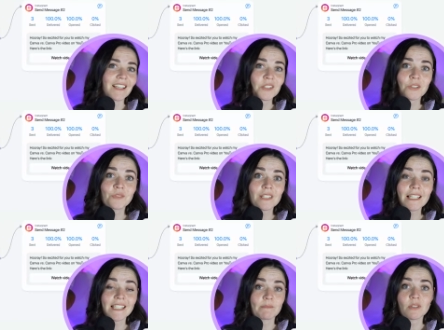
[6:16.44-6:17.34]
And so a really
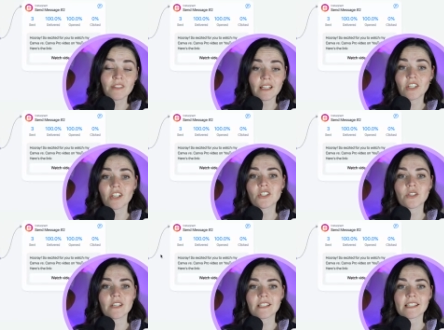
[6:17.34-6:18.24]
simple thing you can do
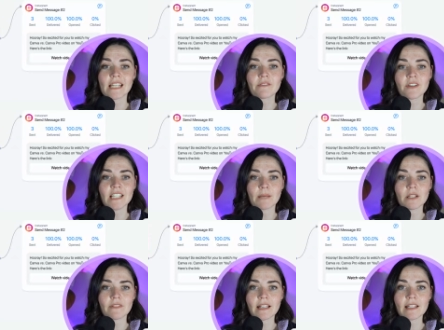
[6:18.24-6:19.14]
is to say, for
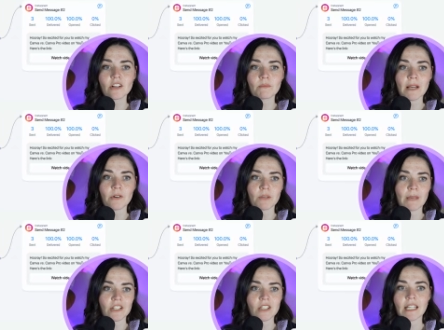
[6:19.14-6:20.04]
example, if I click on my
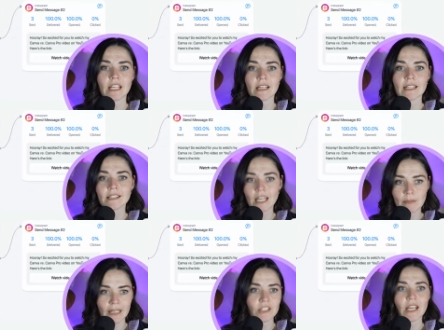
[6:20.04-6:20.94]
automation here inside
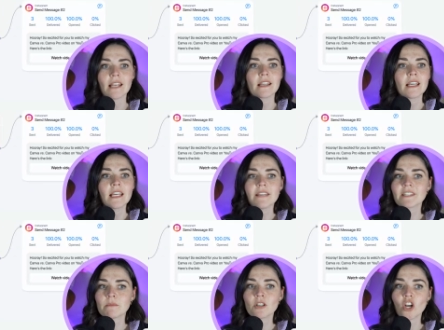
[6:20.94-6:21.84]
ManyChat, if
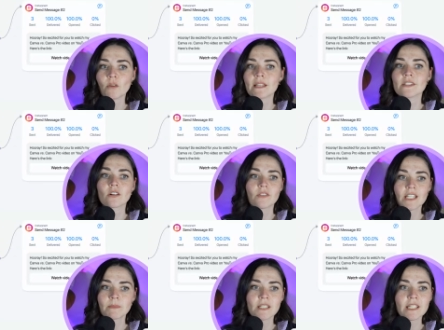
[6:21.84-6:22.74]
someone comments on
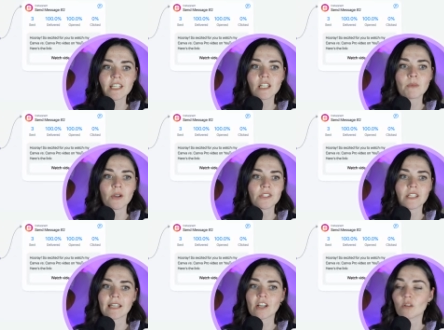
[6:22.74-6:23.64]
this particular post
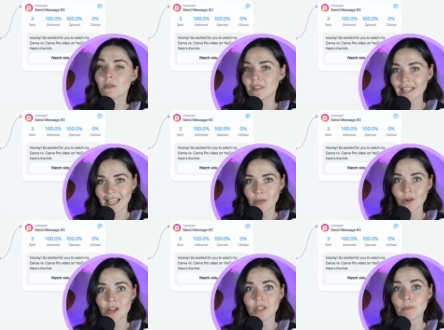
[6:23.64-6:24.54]
and they comment the
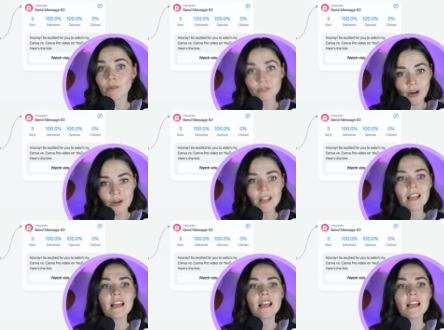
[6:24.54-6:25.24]
keyword pro,